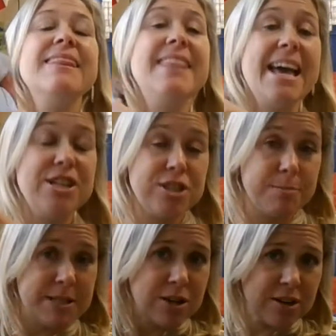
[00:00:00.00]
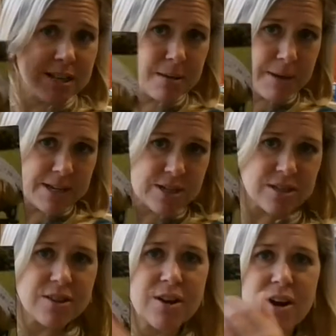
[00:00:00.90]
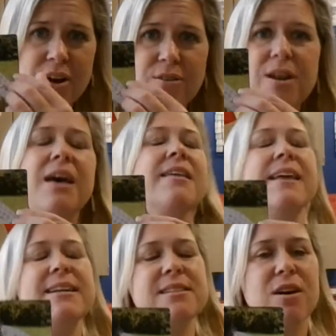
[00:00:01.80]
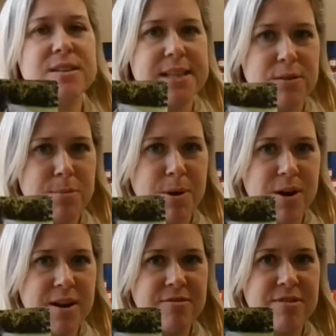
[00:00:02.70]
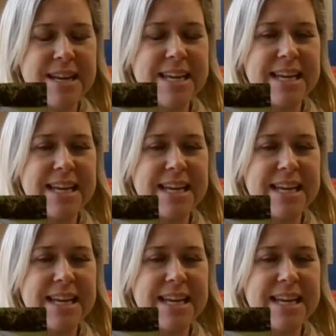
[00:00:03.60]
They should be turning the pages on their own. That is also a part of reading